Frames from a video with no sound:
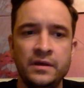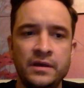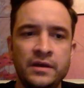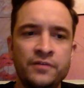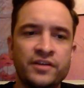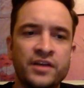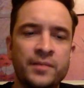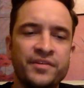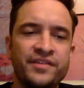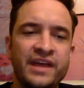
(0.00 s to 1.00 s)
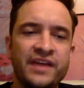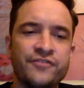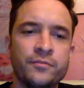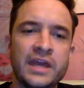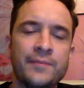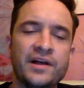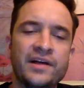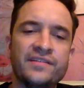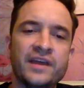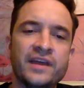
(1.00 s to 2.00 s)
Here's a couple of stats from the game
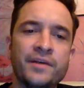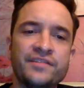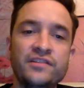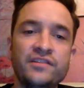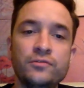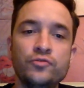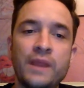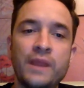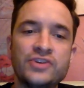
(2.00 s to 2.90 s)
last night. Muskies lose by